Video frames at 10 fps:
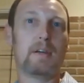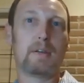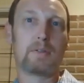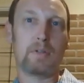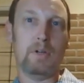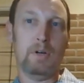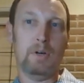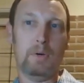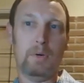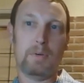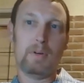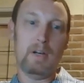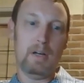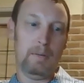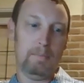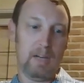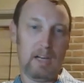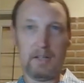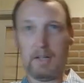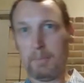So I
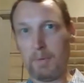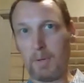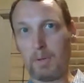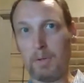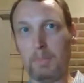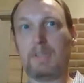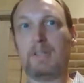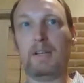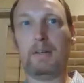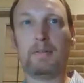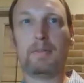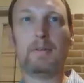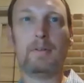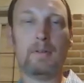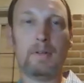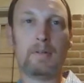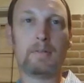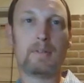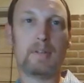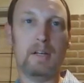ended up at Oklahoma State on
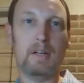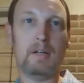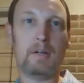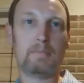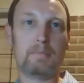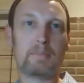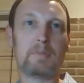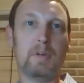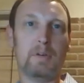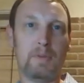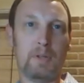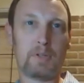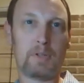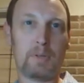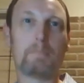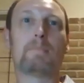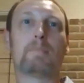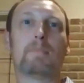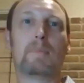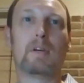a fellowship
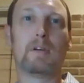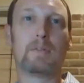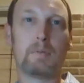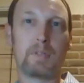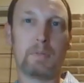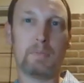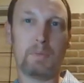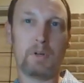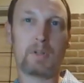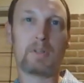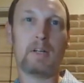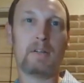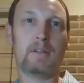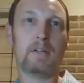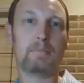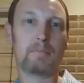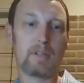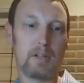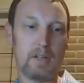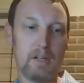from some of the work that I'd done
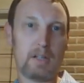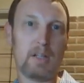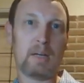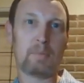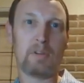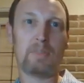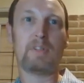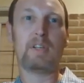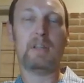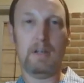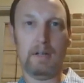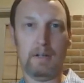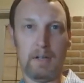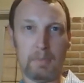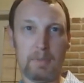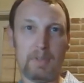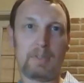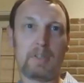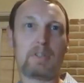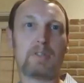collaboratively, and ended up with
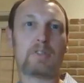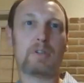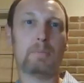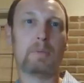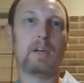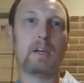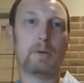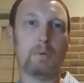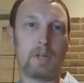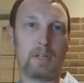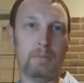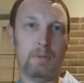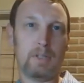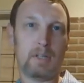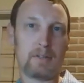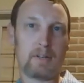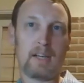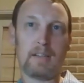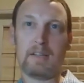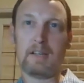assistantship, working with Dr.
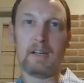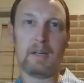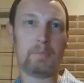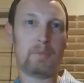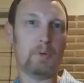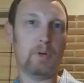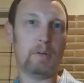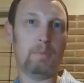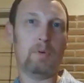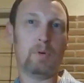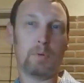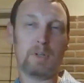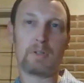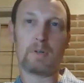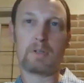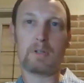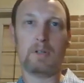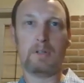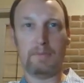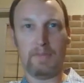Kathy Keim, doing more research,
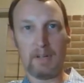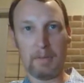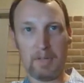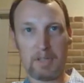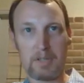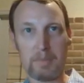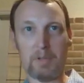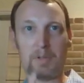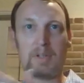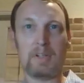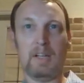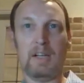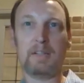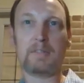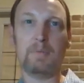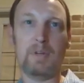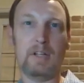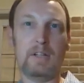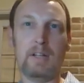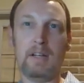very much similar to the lines of what I
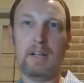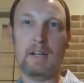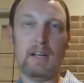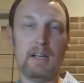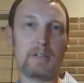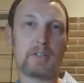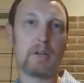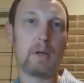did at NIH.